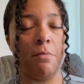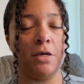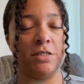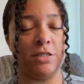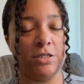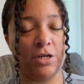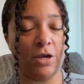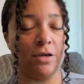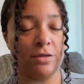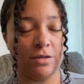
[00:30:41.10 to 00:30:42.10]

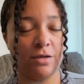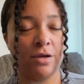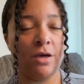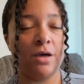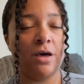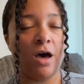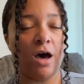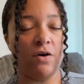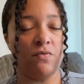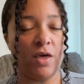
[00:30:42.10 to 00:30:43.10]
messaging
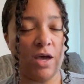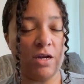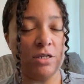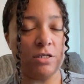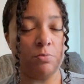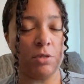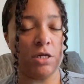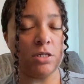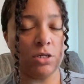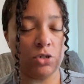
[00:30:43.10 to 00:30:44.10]
of that is
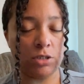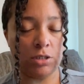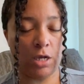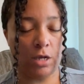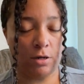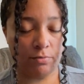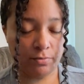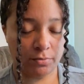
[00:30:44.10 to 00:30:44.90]
please understand